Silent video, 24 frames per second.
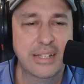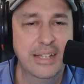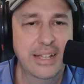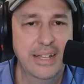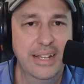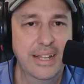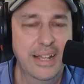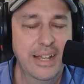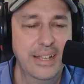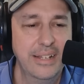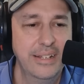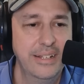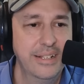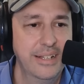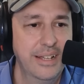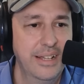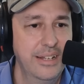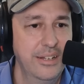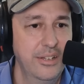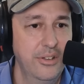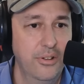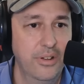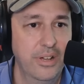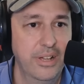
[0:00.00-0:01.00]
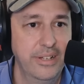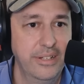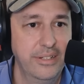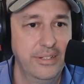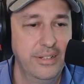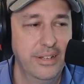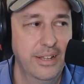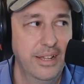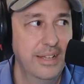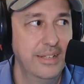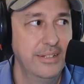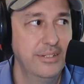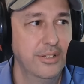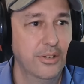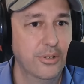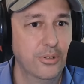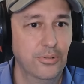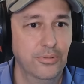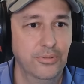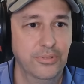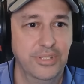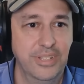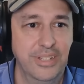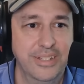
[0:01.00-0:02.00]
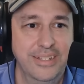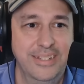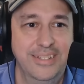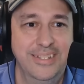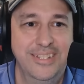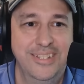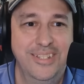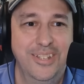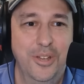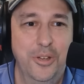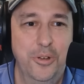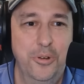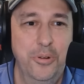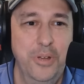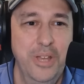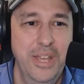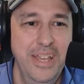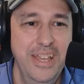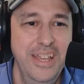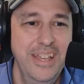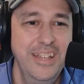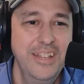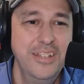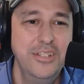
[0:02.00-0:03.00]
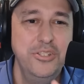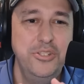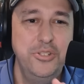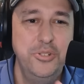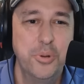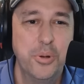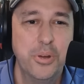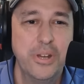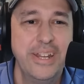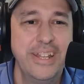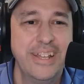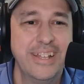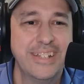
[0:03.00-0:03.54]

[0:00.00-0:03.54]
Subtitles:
I know I don't. So joining